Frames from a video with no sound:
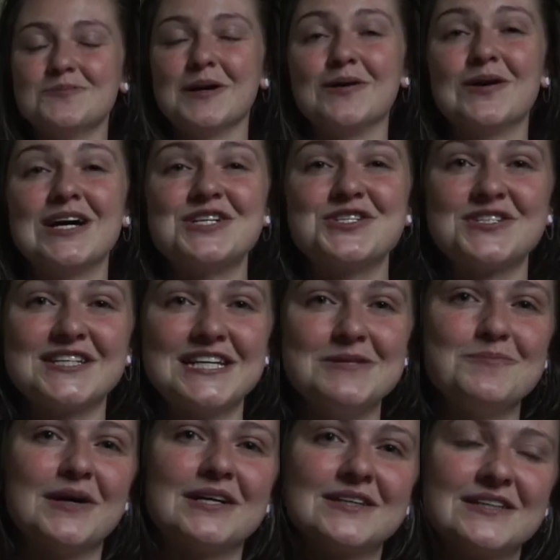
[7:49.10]
My rash is
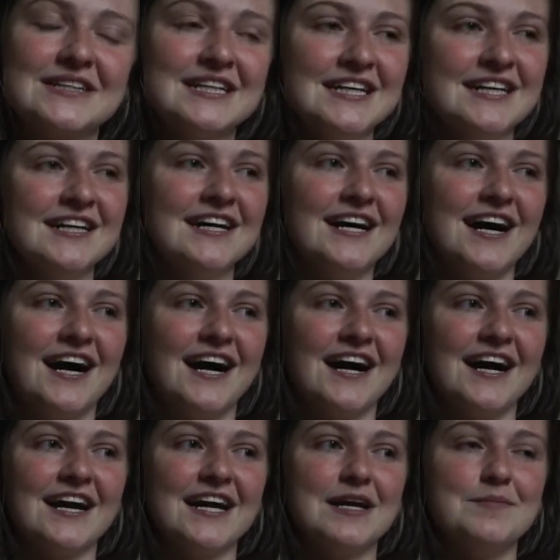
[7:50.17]
getting better.
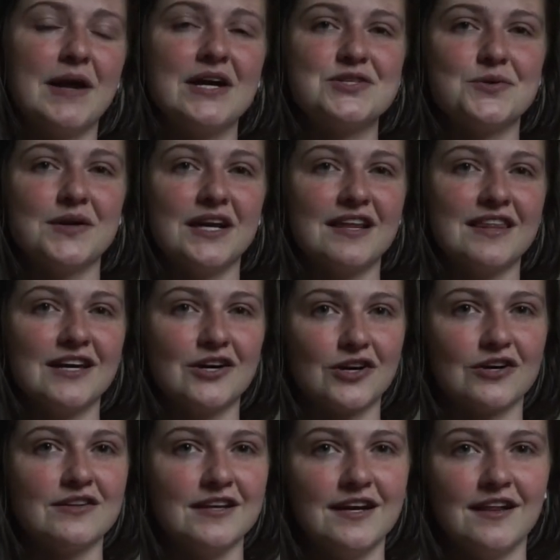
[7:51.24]
I am not doing anything
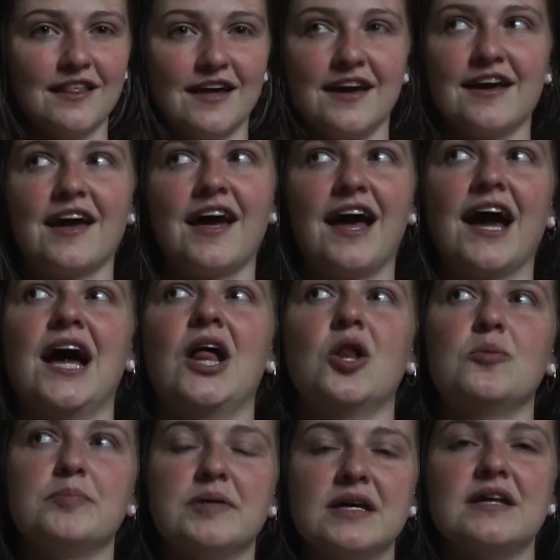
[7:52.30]
currently to like
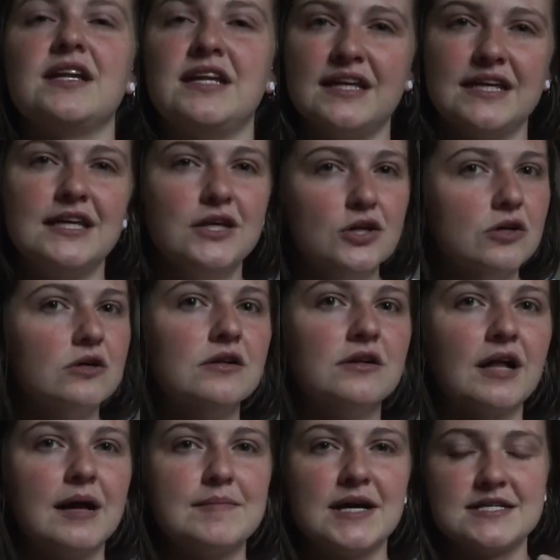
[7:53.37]
help it
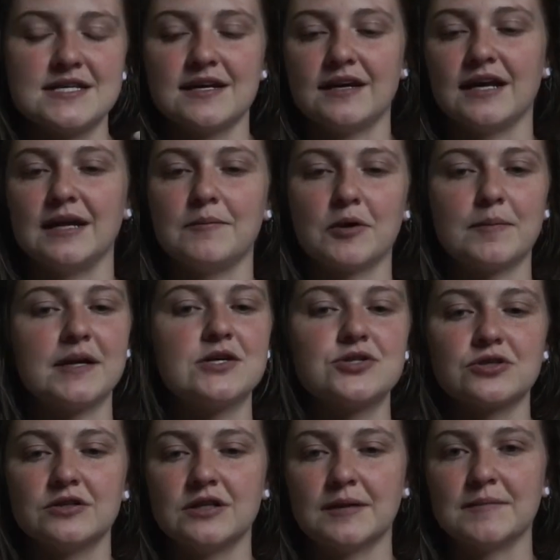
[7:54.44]
heal. I'm not taking any more
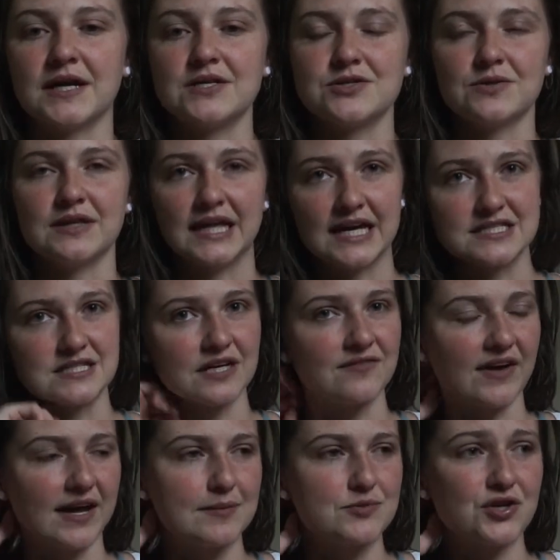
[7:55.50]
Benadryl. I'm not doing that stuff.
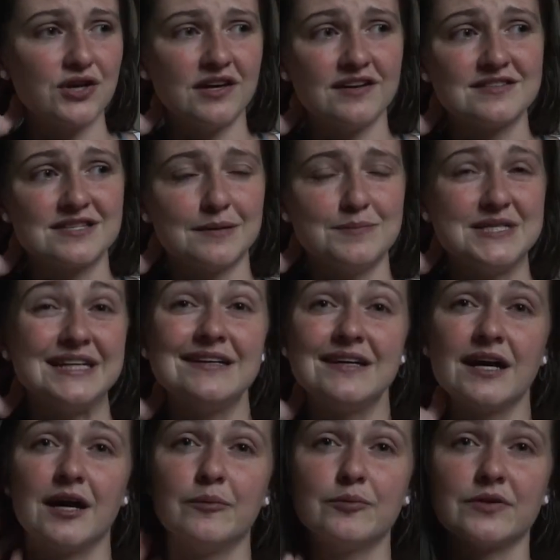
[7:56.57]
I am drinking some tea
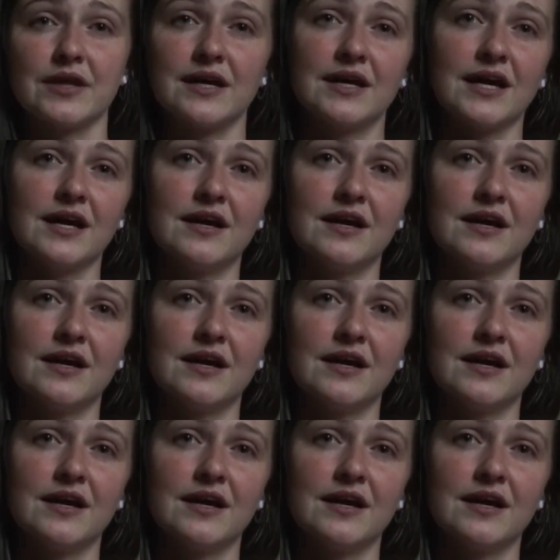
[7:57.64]
to help with like